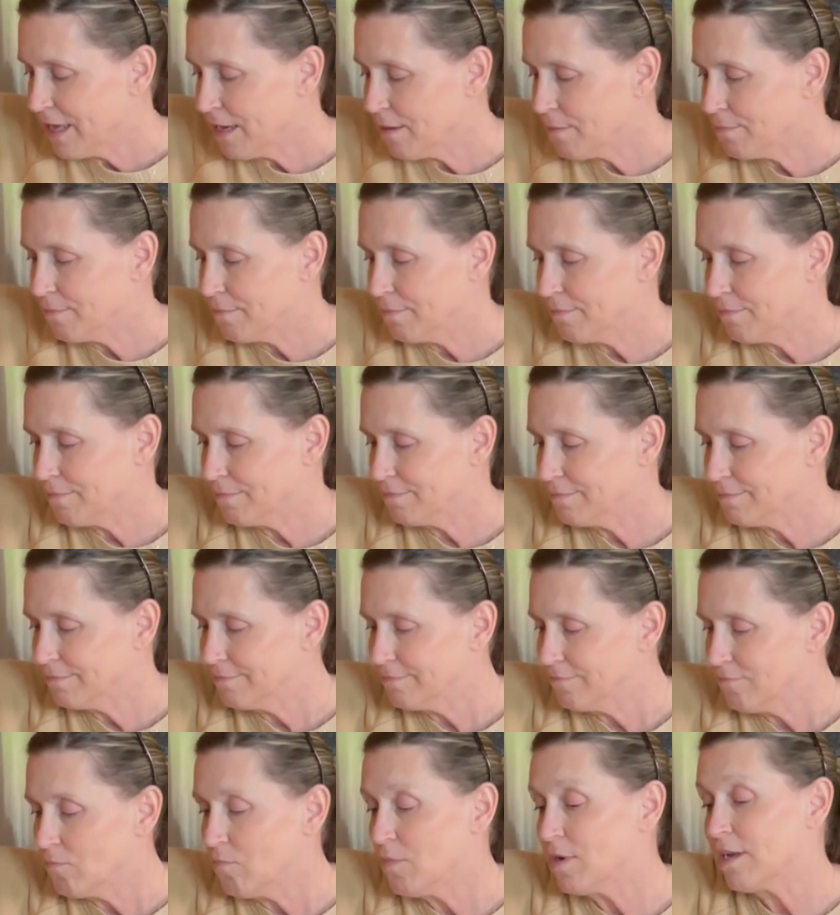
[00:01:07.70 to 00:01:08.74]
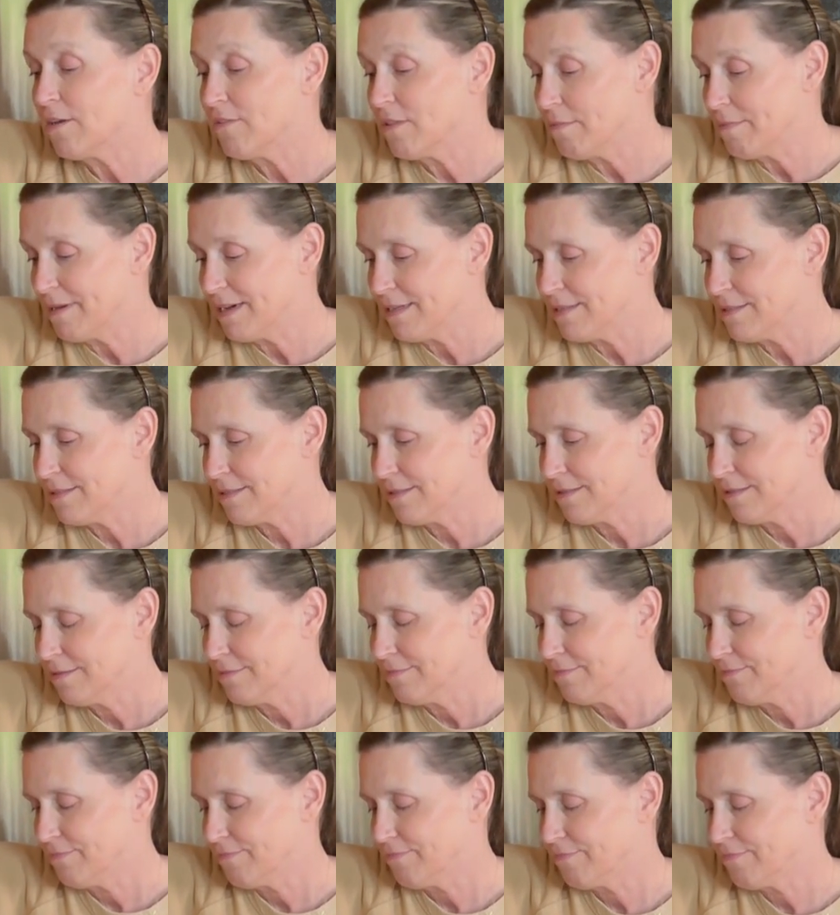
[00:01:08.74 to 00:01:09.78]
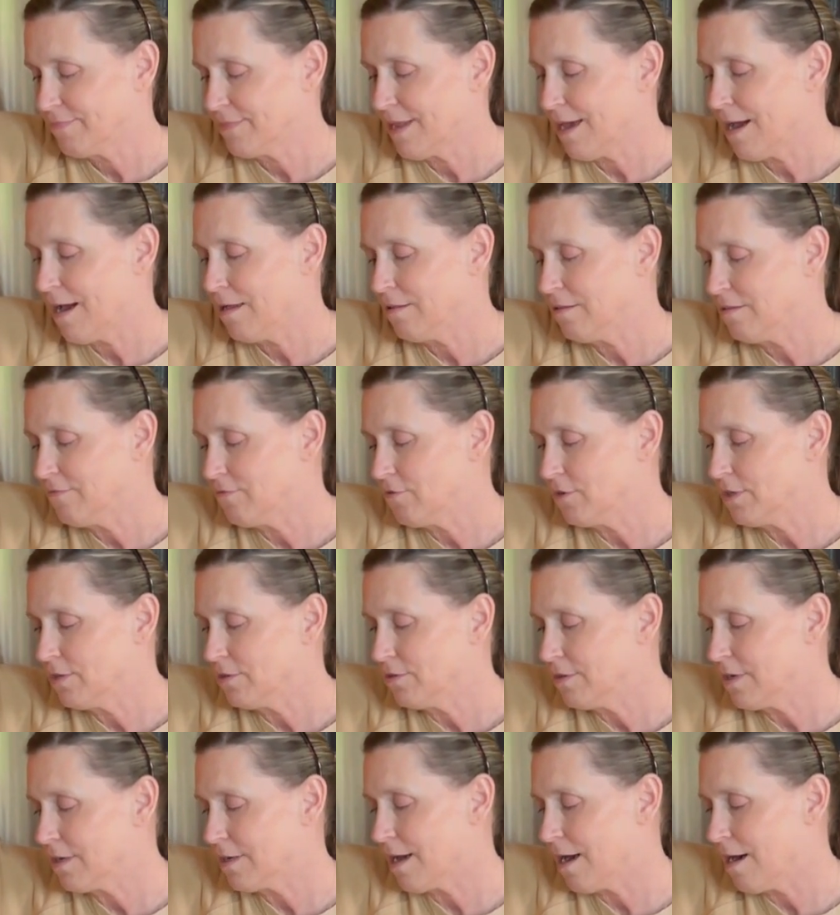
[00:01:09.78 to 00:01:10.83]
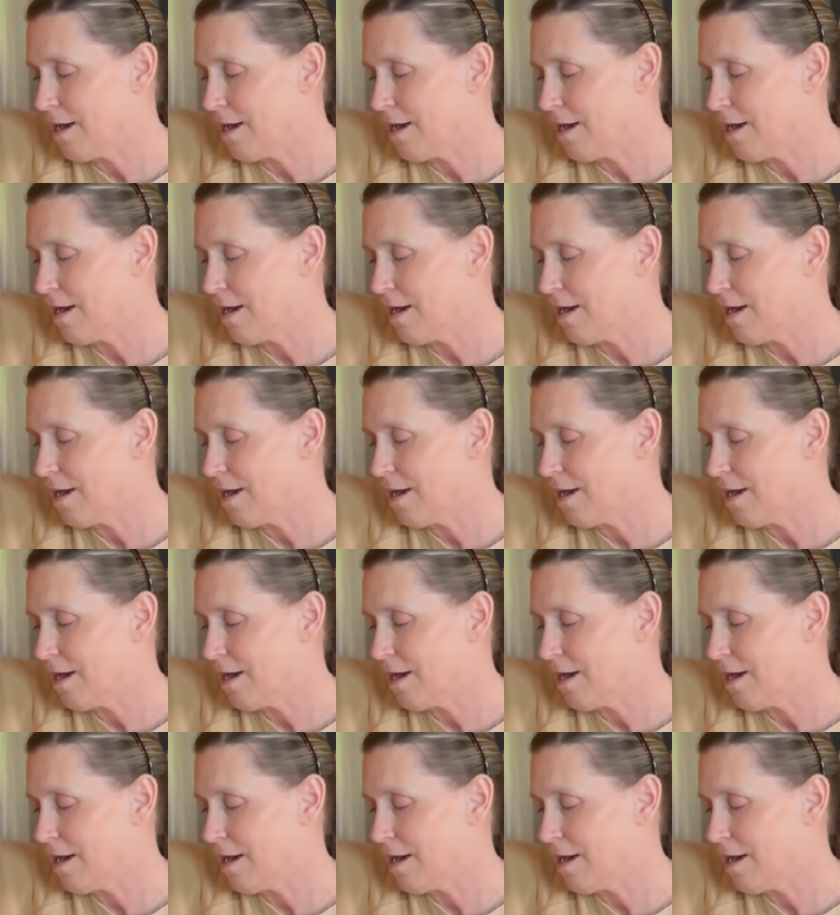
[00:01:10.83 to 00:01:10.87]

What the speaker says: Yep, one of the best. Olive oil,